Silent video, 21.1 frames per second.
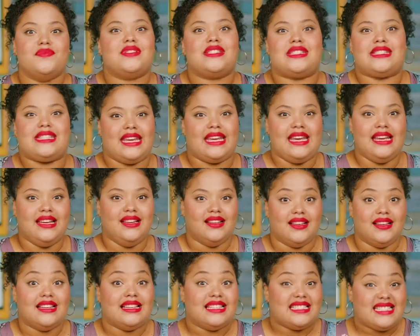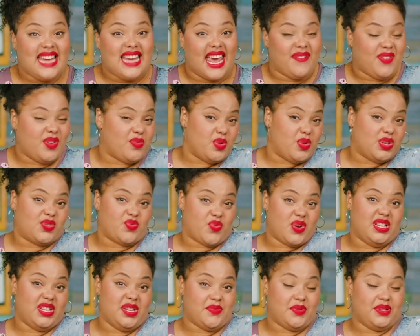See, David was
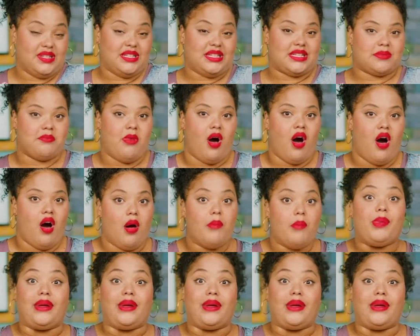really, really small,